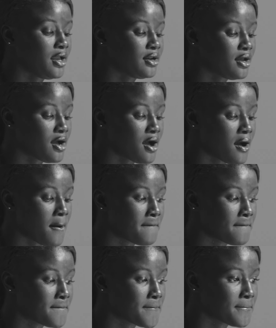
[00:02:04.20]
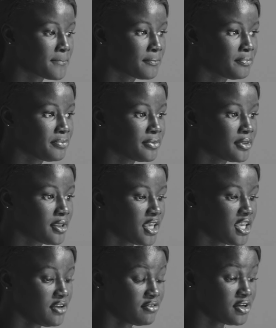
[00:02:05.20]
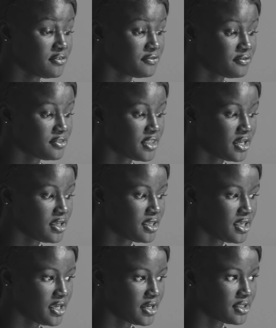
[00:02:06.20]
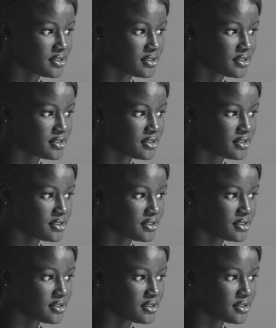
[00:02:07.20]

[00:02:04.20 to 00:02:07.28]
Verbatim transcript: um, even if they can't